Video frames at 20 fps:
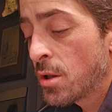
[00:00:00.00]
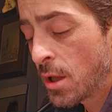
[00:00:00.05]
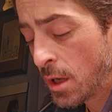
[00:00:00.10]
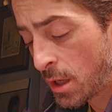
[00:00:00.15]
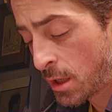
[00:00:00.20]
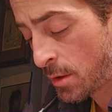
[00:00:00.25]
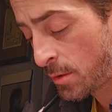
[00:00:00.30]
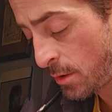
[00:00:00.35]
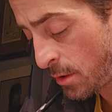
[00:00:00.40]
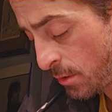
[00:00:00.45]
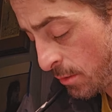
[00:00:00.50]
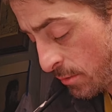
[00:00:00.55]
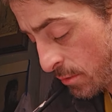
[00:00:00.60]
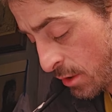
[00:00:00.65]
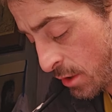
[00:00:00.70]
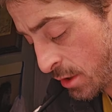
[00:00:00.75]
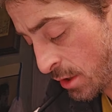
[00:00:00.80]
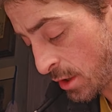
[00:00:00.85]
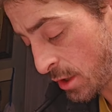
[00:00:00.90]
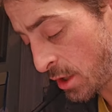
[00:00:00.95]
And
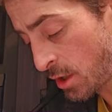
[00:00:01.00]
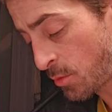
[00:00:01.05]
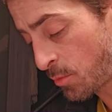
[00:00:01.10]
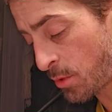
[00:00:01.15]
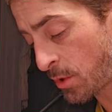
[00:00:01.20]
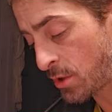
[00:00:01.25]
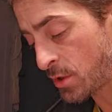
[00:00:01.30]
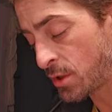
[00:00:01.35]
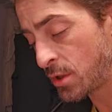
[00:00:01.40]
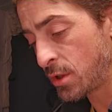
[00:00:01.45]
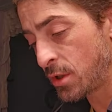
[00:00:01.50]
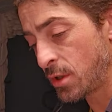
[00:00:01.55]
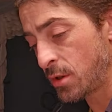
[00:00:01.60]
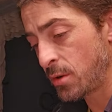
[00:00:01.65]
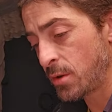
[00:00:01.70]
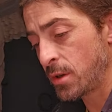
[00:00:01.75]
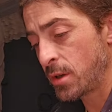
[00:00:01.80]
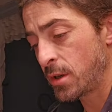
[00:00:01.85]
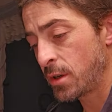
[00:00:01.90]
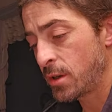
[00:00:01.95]
just another person
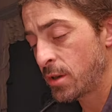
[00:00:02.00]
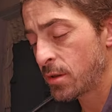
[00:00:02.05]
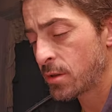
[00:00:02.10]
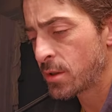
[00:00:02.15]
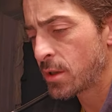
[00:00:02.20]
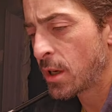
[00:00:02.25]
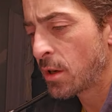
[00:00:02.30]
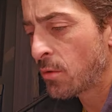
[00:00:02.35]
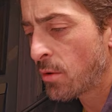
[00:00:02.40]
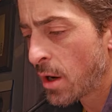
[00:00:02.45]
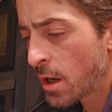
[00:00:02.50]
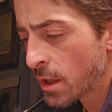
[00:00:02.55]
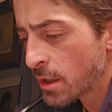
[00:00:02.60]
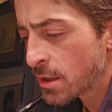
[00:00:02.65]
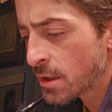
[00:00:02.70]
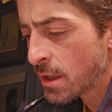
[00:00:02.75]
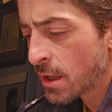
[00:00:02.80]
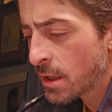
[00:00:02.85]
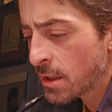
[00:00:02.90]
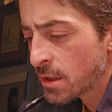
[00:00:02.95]
doing it. It's not rocket
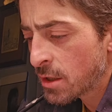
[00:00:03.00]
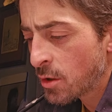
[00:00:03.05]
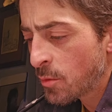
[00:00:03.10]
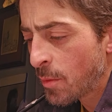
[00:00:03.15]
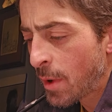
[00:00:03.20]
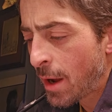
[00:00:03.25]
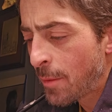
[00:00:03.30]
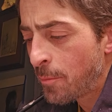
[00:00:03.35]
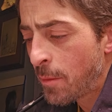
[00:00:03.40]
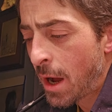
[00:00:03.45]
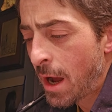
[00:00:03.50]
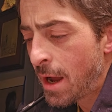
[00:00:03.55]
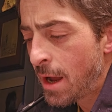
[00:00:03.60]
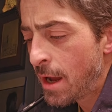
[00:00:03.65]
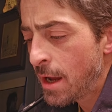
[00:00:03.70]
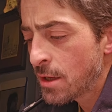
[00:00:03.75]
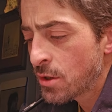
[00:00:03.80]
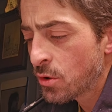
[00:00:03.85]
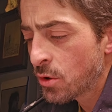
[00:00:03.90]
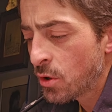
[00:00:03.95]
science. My
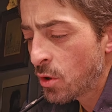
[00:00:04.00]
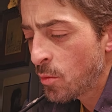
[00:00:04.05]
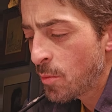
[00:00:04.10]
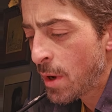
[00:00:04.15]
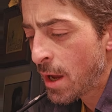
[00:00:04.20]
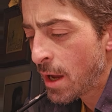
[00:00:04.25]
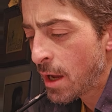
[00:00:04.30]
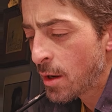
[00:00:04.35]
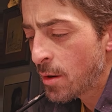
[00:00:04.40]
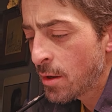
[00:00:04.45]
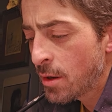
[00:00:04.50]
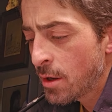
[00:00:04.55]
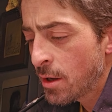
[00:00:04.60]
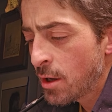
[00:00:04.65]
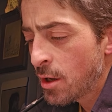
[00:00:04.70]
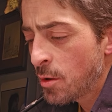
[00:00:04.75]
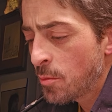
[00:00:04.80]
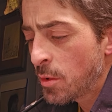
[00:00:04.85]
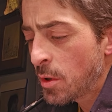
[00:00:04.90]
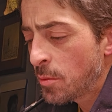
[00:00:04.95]
eyes will go bad.
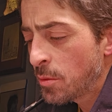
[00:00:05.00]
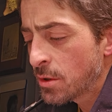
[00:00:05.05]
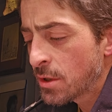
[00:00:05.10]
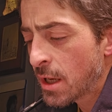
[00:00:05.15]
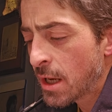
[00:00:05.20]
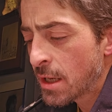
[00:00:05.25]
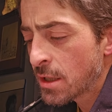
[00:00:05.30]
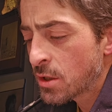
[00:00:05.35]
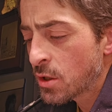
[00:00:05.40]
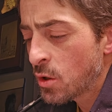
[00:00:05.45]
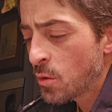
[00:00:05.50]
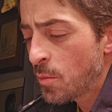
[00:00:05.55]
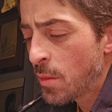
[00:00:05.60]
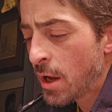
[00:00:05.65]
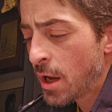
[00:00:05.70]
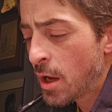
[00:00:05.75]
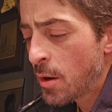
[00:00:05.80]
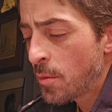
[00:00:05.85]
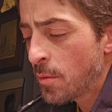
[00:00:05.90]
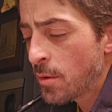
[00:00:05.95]
People's eyes go
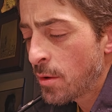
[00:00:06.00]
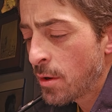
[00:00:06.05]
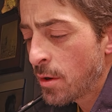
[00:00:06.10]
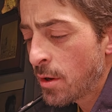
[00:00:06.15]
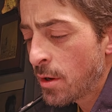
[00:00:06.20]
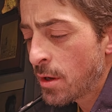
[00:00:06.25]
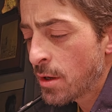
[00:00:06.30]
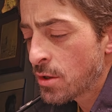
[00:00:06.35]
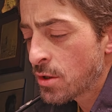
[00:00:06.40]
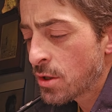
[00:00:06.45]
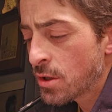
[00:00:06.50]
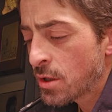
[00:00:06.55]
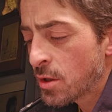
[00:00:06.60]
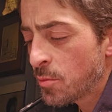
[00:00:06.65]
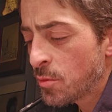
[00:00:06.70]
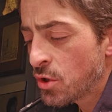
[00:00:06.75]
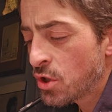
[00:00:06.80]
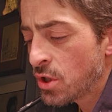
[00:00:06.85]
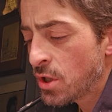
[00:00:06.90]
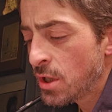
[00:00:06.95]
bad. It's just the
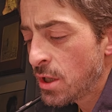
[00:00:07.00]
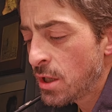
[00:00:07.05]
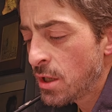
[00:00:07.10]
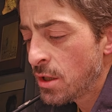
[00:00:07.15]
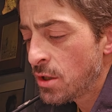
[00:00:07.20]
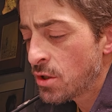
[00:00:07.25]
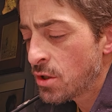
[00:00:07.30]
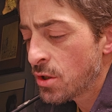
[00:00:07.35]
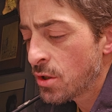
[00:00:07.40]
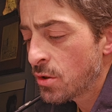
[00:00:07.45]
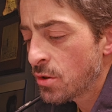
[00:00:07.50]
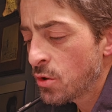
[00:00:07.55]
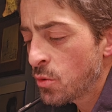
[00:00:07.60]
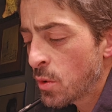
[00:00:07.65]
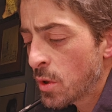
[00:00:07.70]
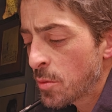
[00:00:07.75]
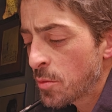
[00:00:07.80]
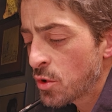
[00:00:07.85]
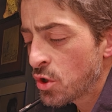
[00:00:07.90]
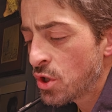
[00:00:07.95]
machines. You
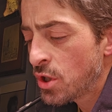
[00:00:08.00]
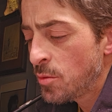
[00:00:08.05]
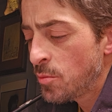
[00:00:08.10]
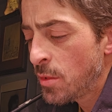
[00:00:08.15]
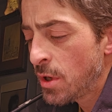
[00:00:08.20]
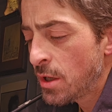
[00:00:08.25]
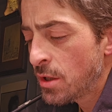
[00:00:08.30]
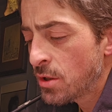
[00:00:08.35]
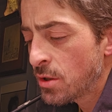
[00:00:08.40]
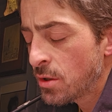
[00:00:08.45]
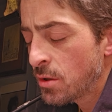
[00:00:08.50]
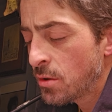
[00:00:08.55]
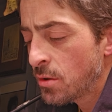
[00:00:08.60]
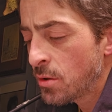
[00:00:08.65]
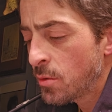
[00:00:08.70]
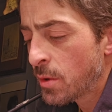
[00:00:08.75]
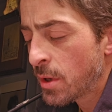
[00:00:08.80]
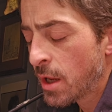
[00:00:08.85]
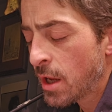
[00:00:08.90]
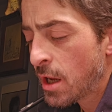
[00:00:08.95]
want a machine-made stone,
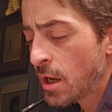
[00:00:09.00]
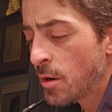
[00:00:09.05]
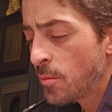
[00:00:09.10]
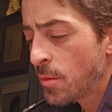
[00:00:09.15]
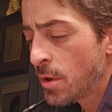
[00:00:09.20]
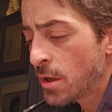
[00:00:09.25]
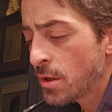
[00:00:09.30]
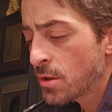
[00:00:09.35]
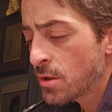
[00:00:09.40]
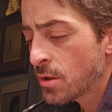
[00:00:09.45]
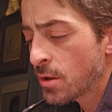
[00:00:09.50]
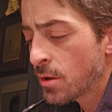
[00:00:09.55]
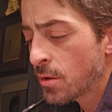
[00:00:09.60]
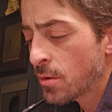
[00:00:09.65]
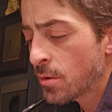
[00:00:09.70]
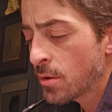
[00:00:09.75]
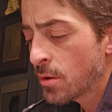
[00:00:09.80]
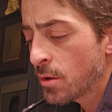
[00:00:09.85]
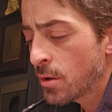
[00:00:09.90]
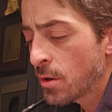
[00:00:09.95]
you want a handmade stone.